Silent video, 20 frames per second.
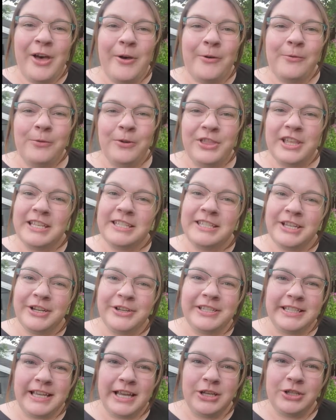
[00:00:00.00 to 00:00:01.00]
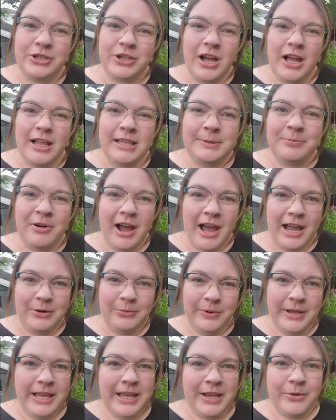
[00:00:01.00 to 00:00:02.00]
For this year's St. John's Pride
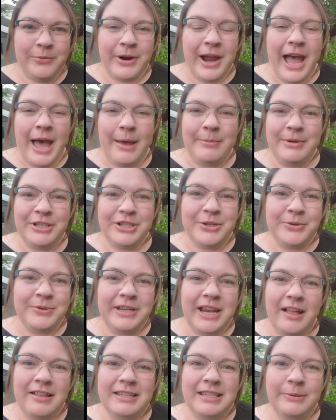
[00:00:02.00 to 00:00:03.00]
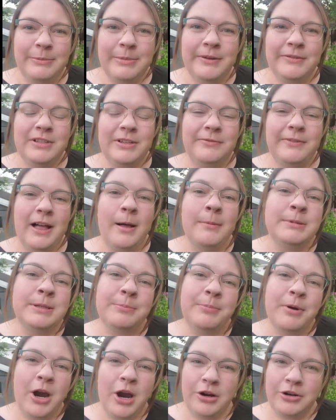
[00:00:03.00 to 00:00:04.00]
Week, we're happy to announce that we've developed a
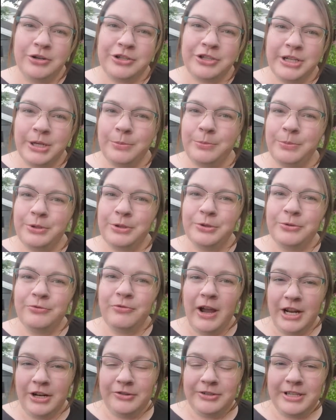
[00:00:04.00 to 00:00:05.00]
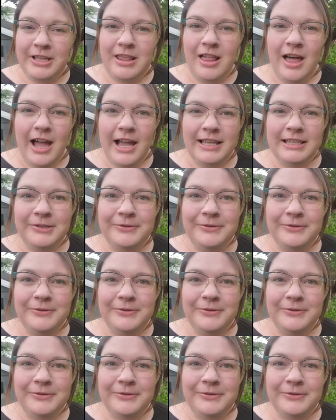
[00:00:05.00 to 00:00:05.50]
partnership with the Writers Alliance